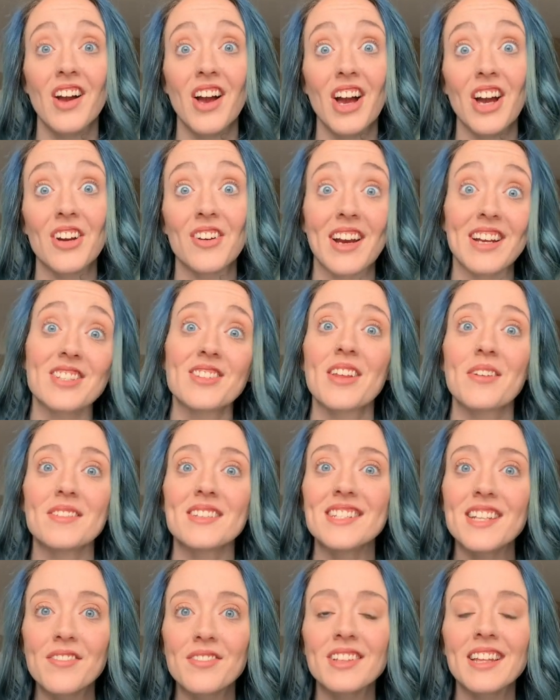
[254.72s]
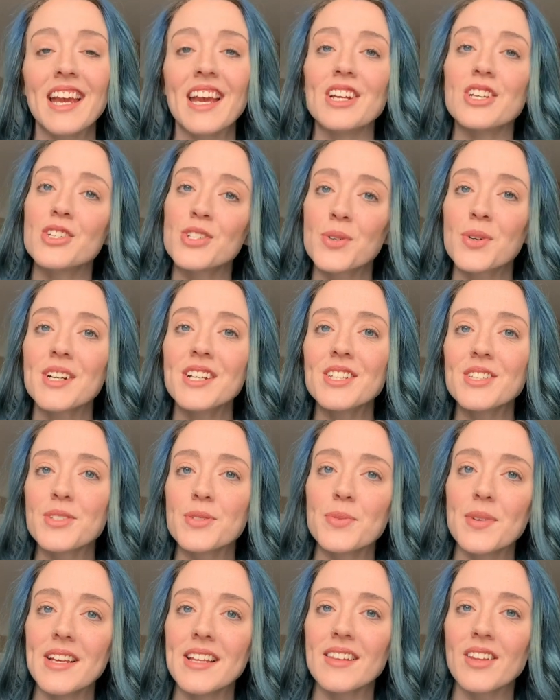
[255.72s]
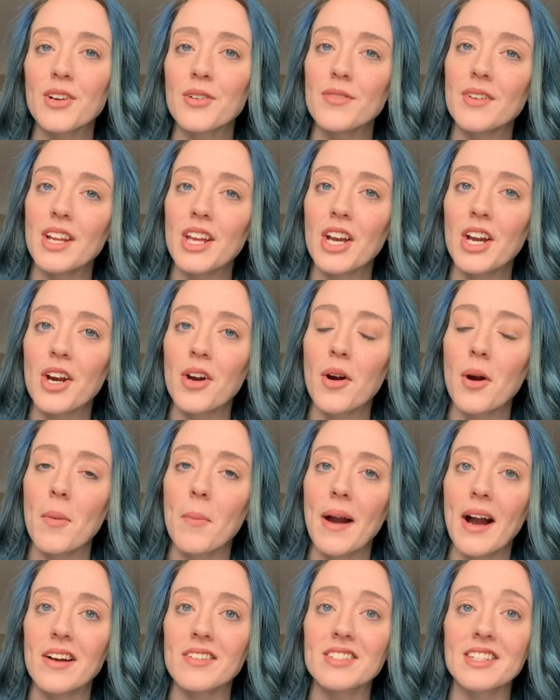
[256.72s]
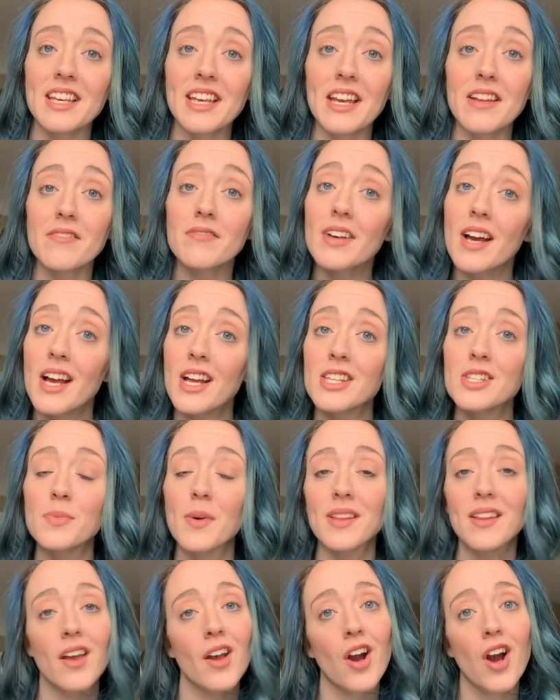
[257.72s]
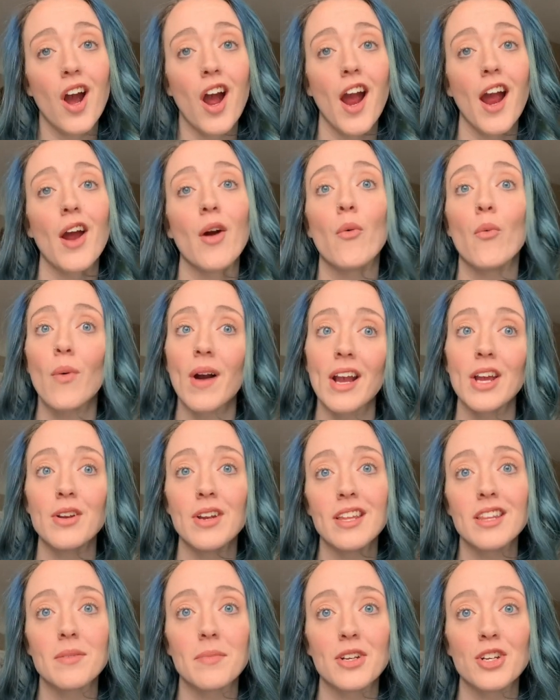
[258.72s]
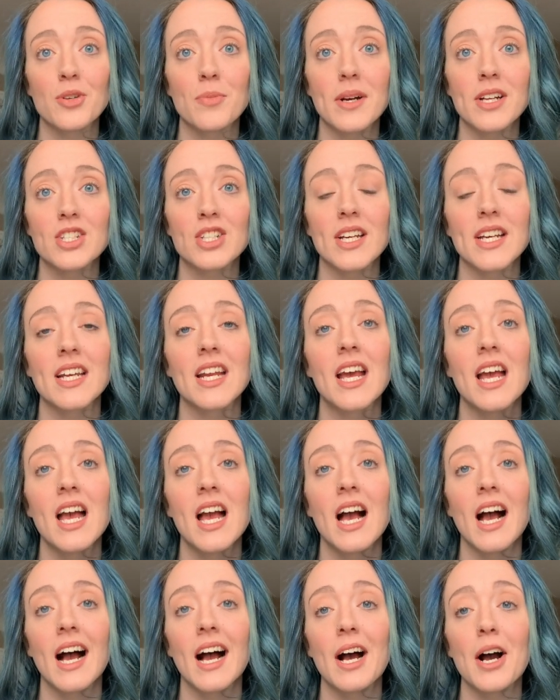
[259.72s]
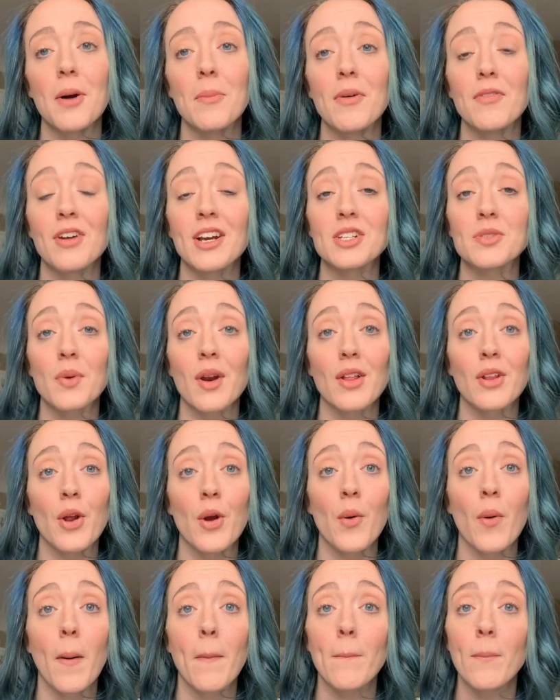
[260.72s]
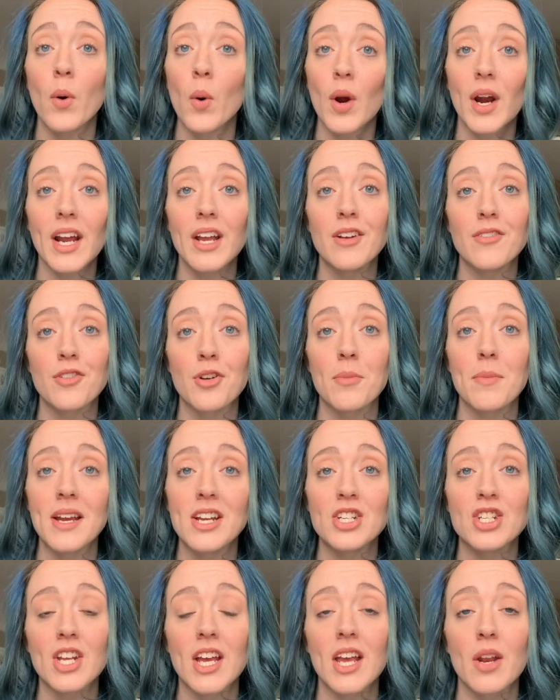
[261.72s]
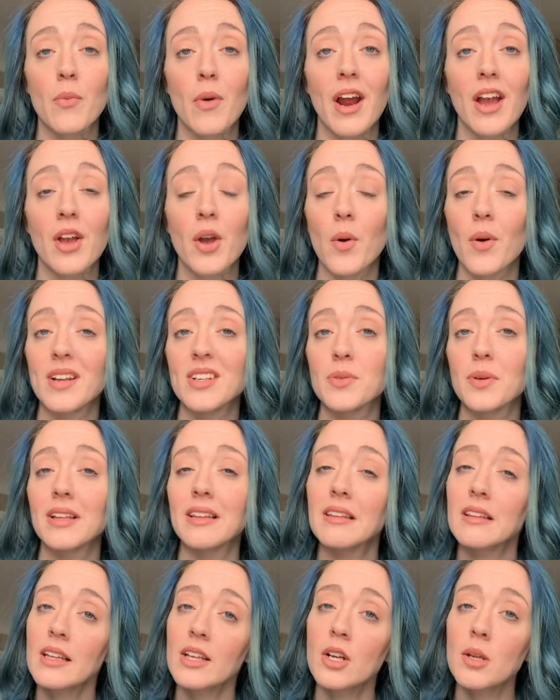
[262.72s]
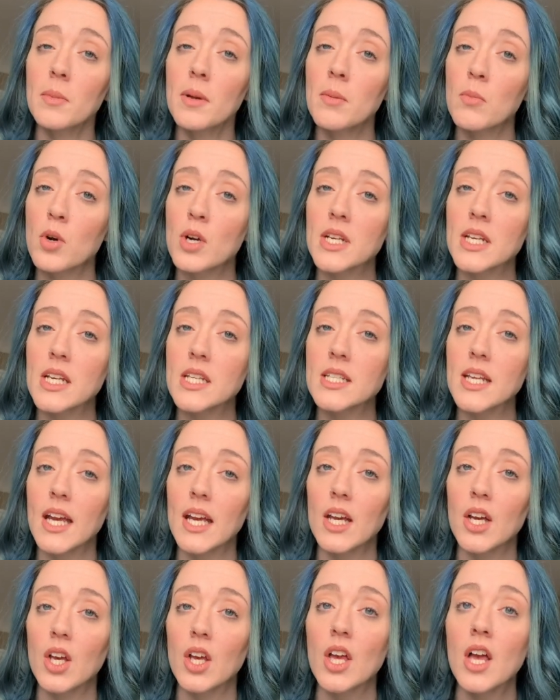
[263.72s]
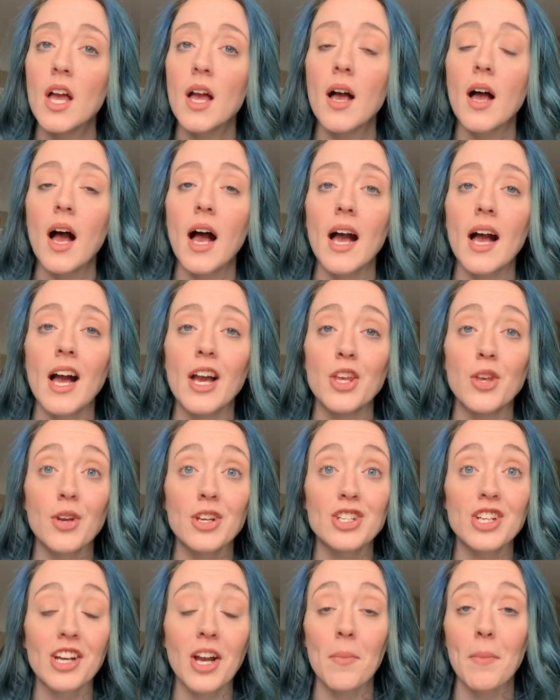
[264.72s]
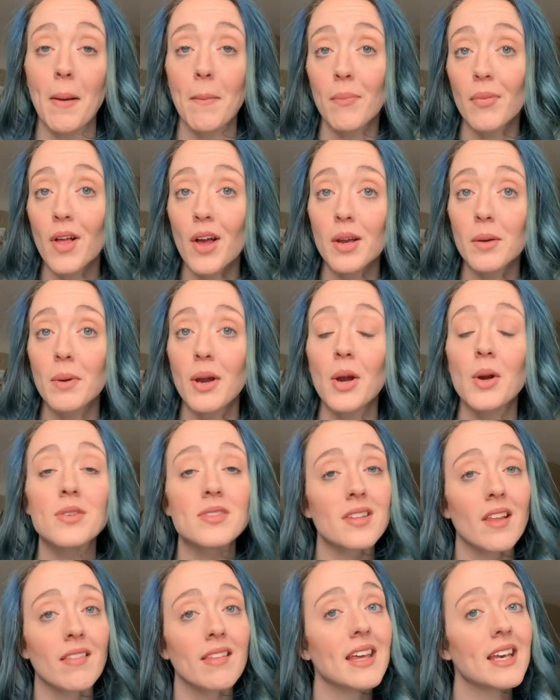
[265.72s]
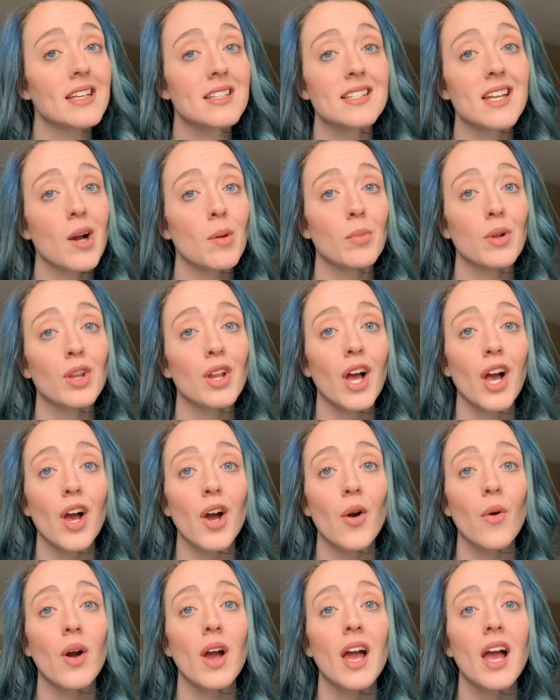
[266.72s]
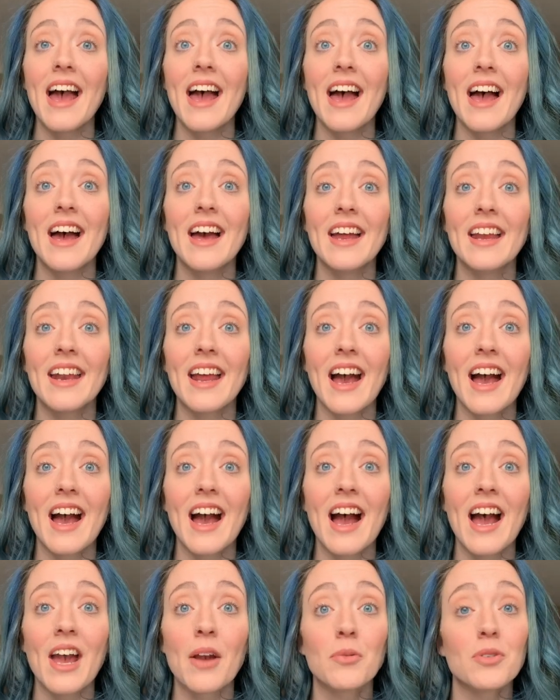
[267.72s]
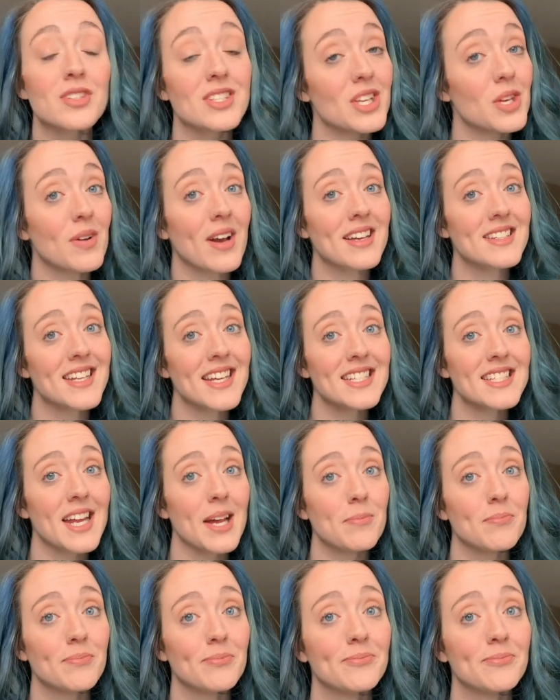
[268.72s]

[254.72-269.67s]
Okay, so that was definitely a short and sweet little video about sinking funds, what they are, why you need them in your budget. If you guys want to know more information where I go into a little bit more detail, you can check out my blog post. The link is down below, and I will see you guys next time.